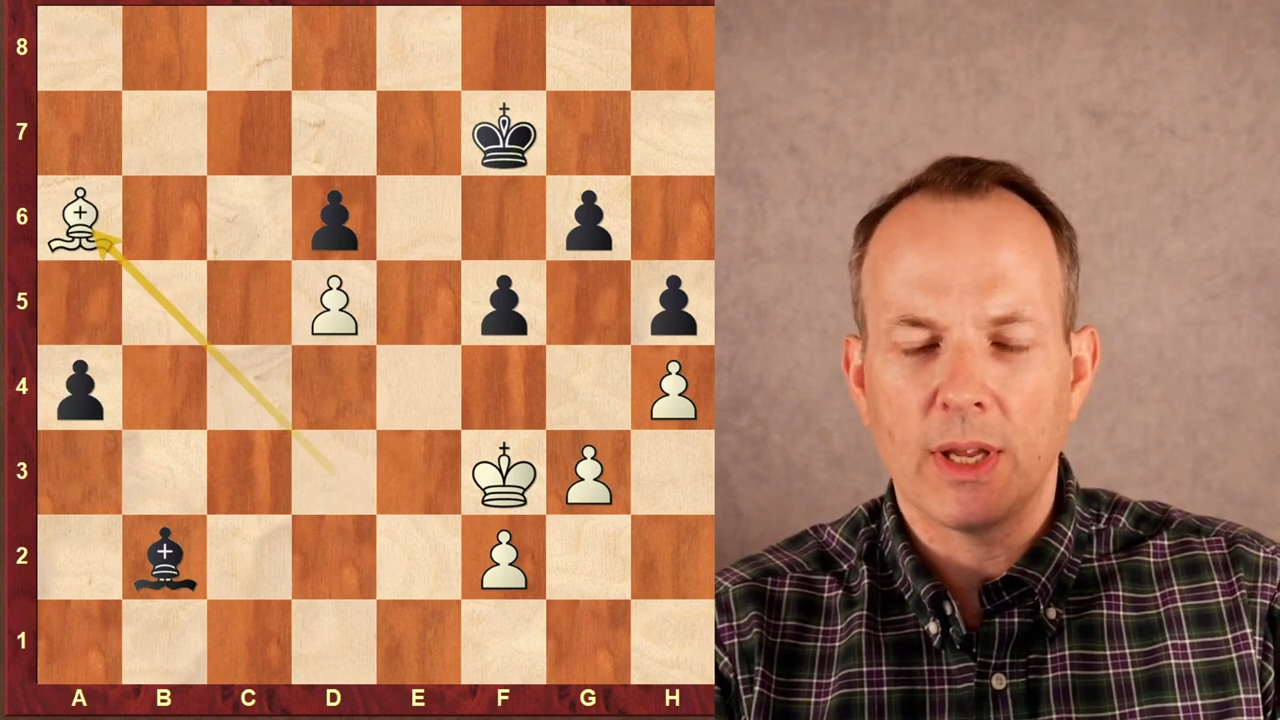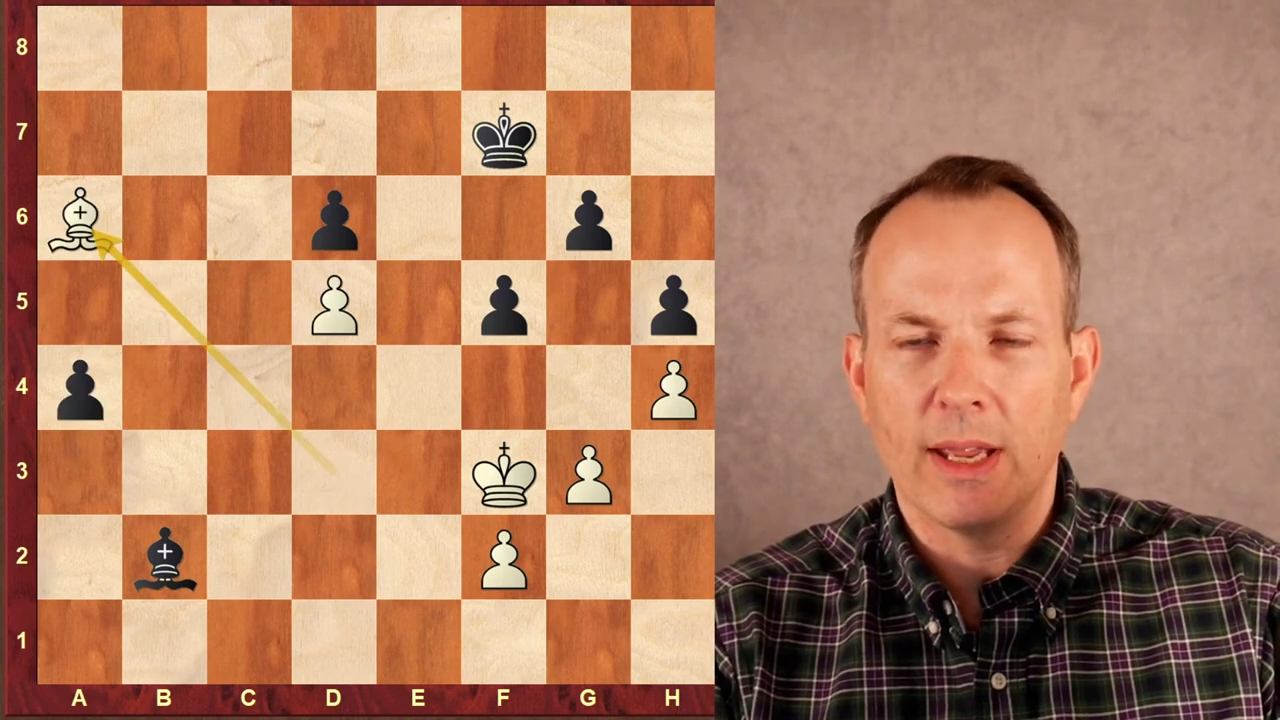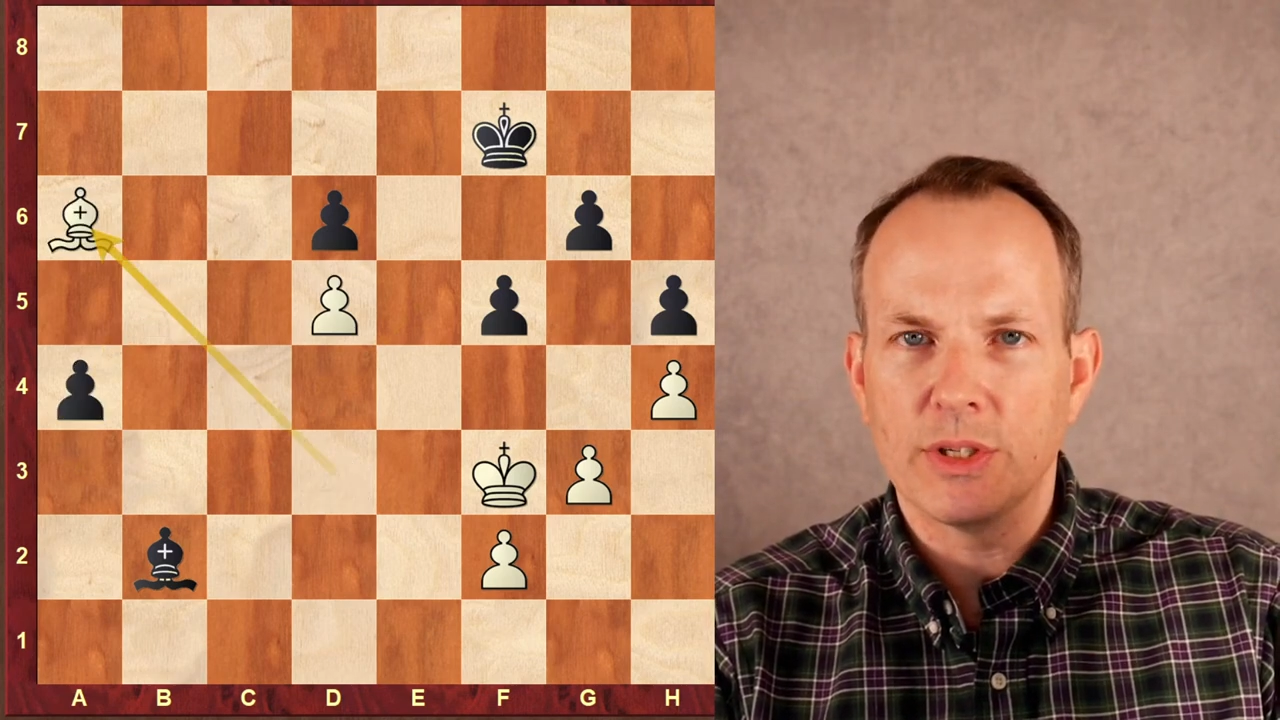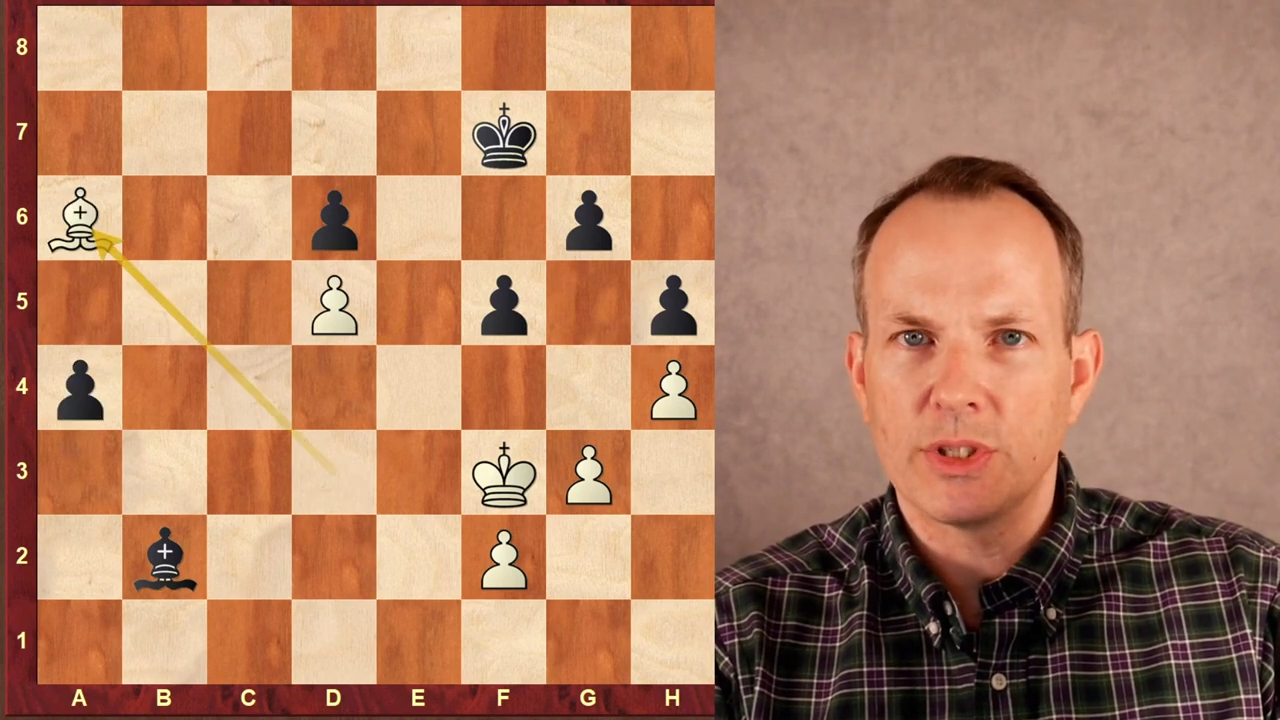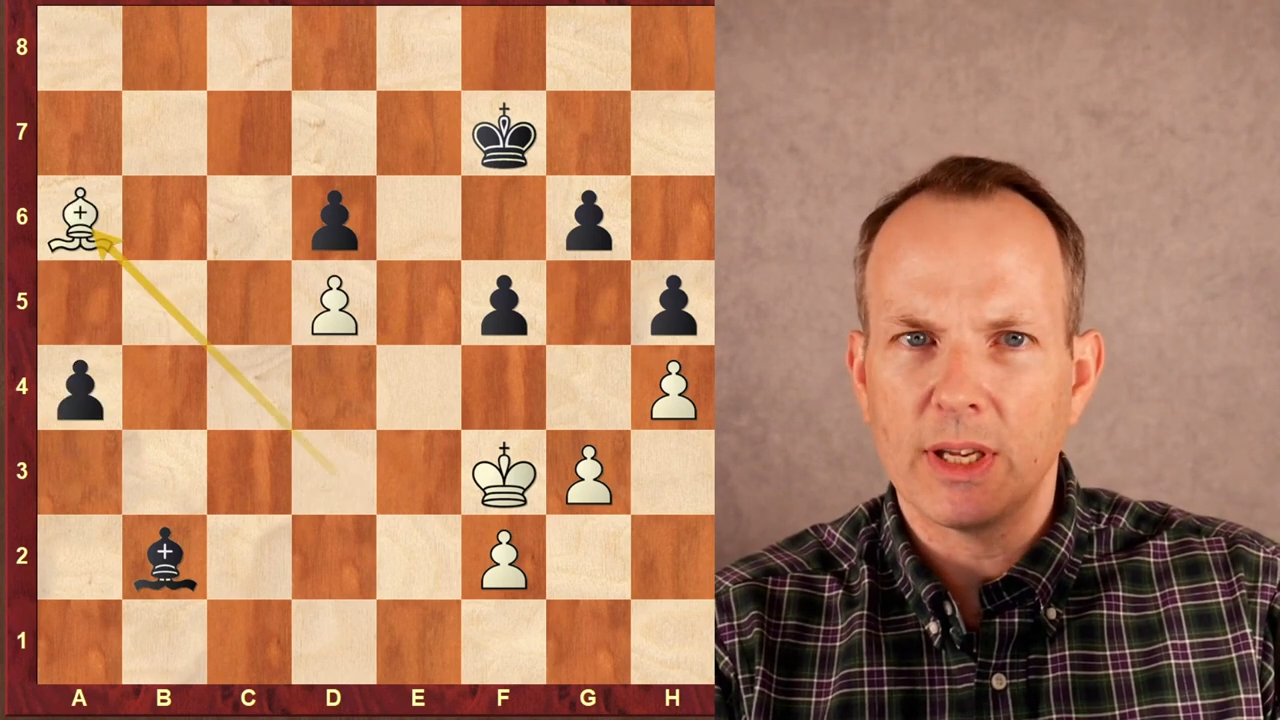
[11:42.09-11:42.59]

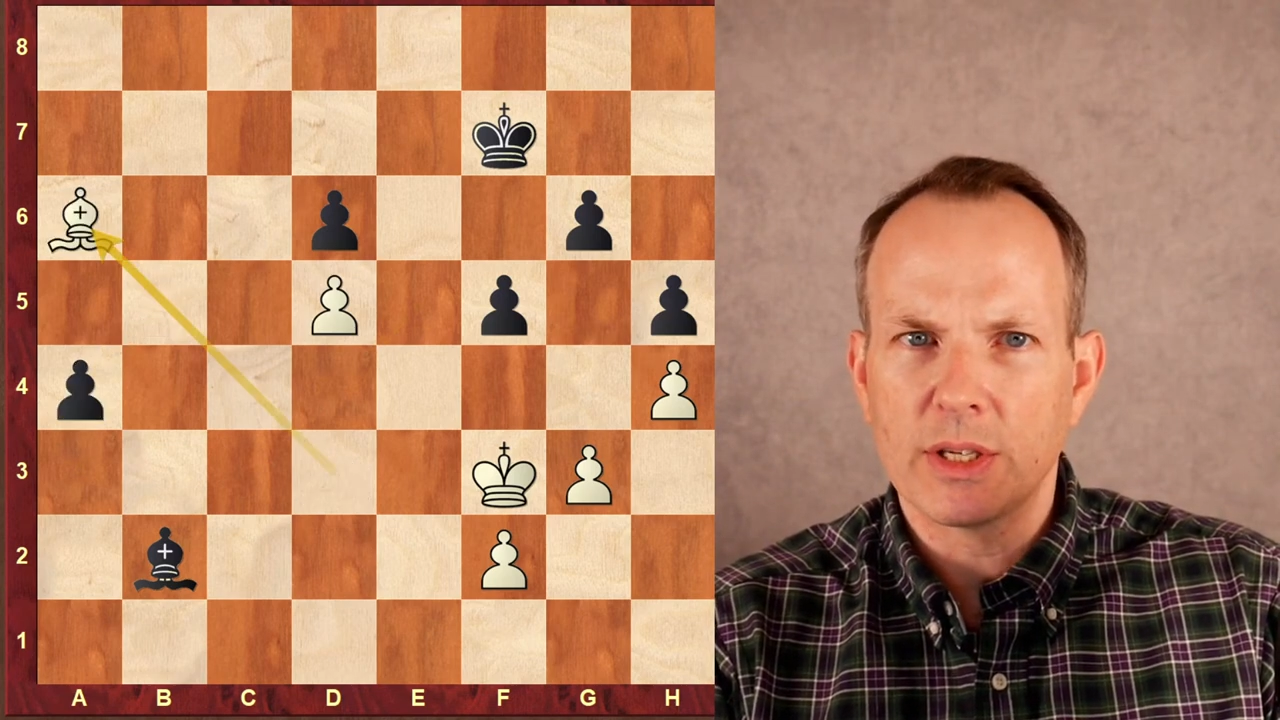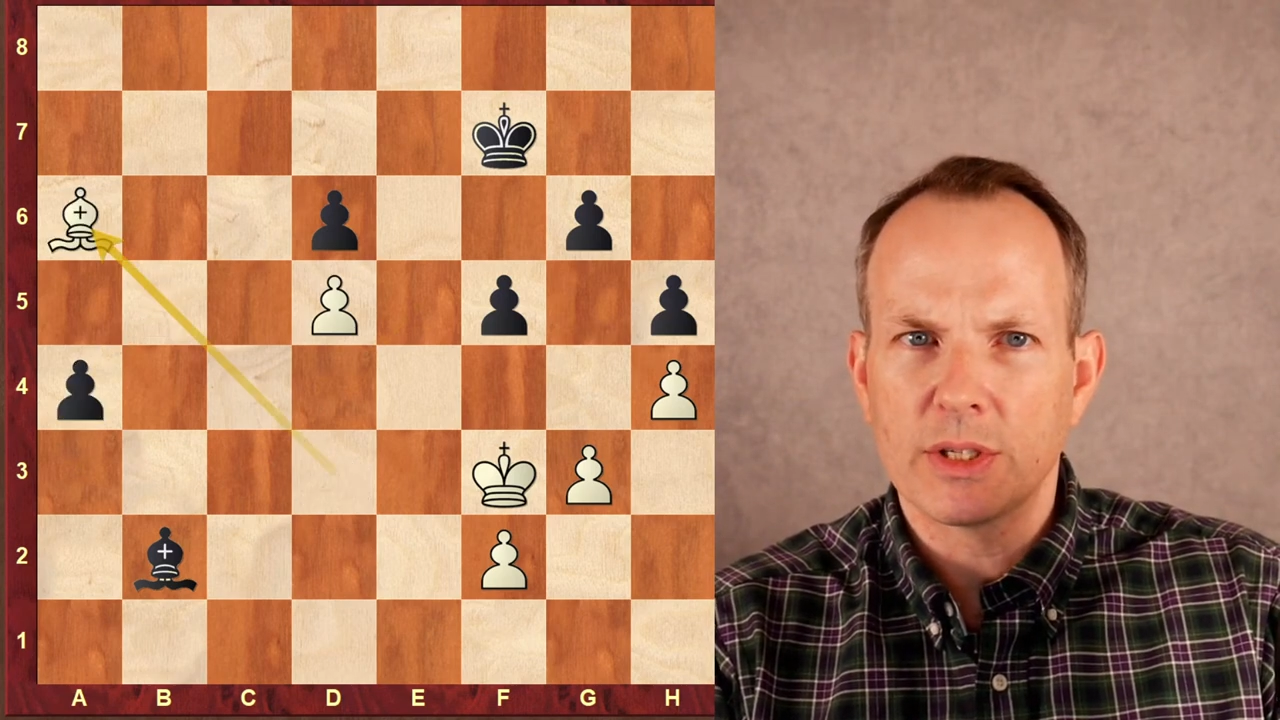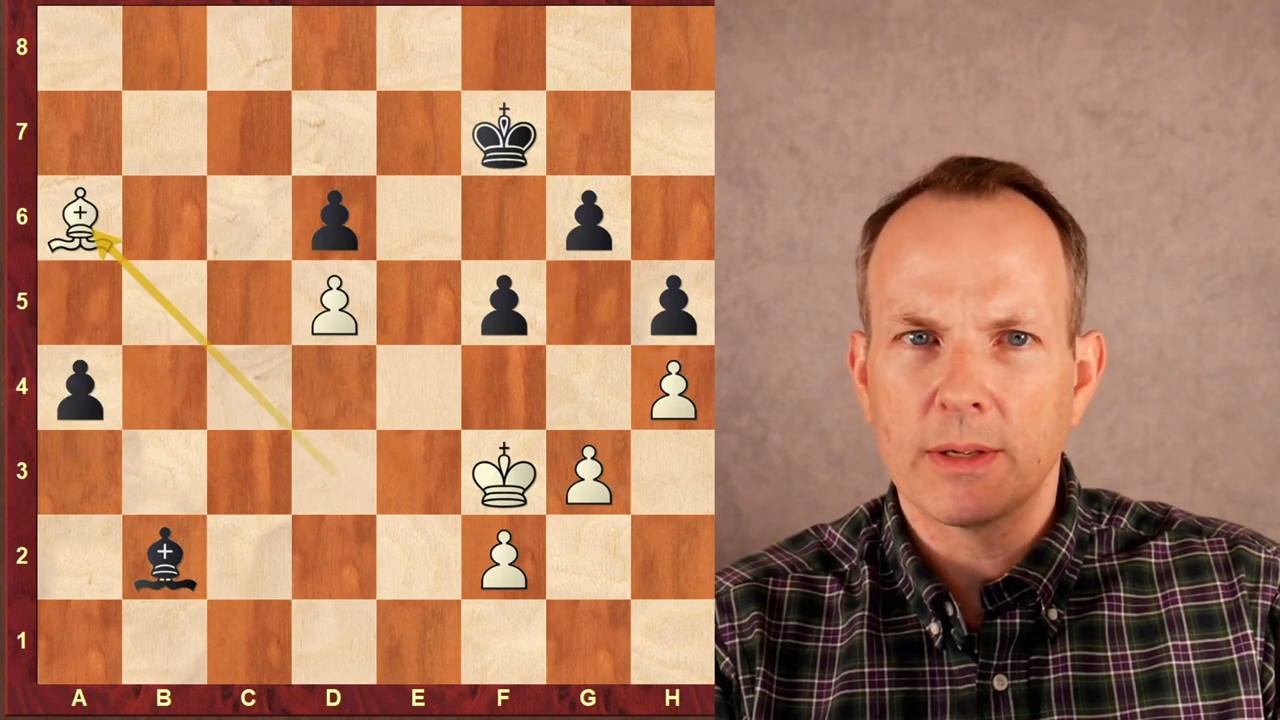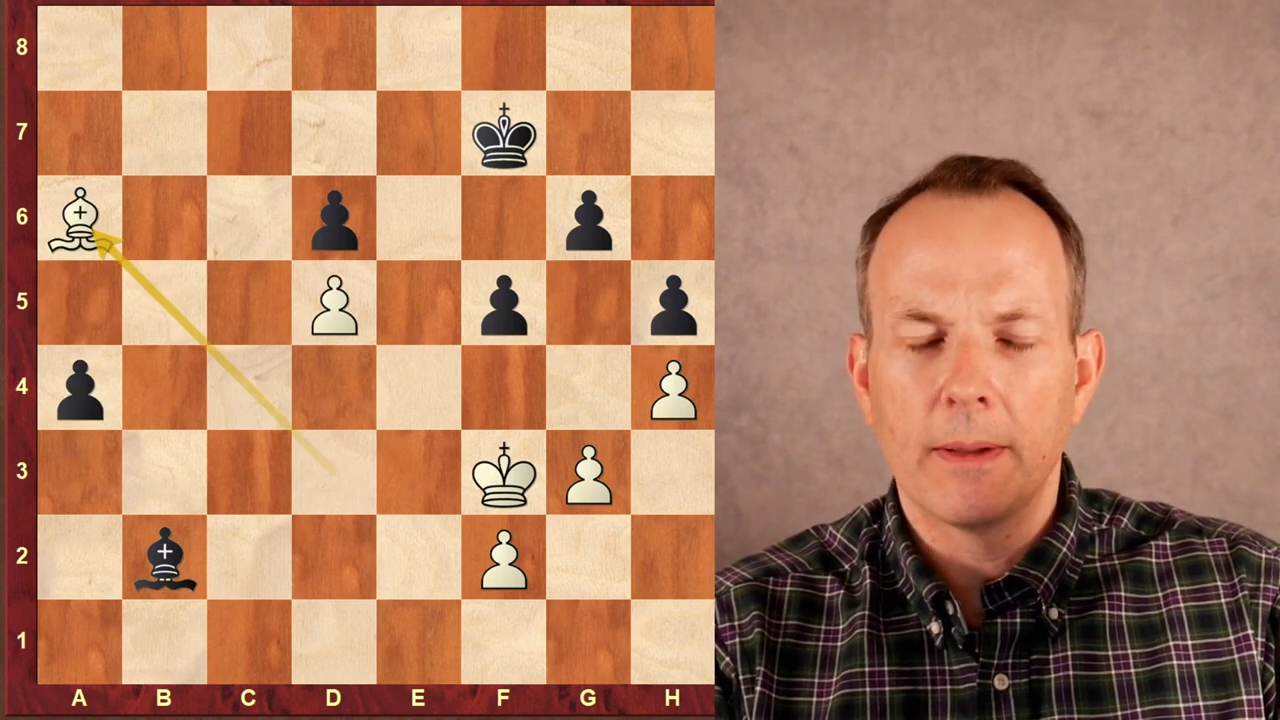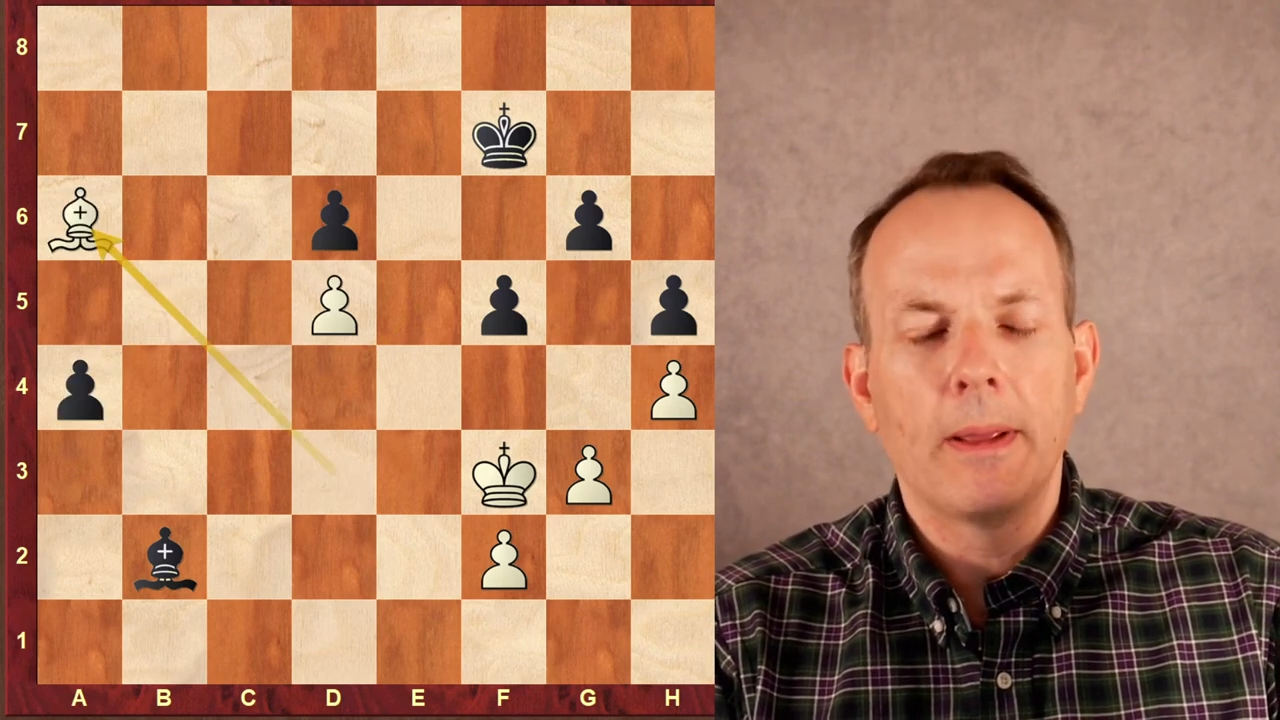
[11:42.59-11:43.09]
a
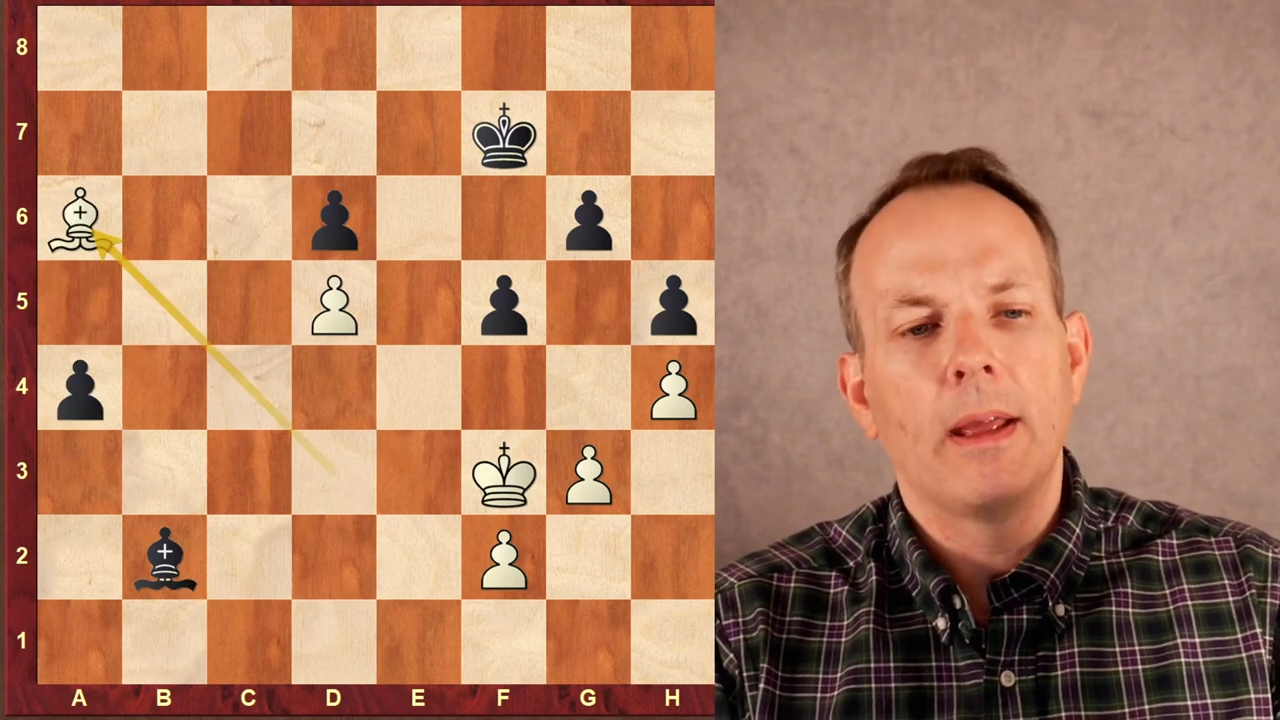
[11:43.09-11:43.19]
six.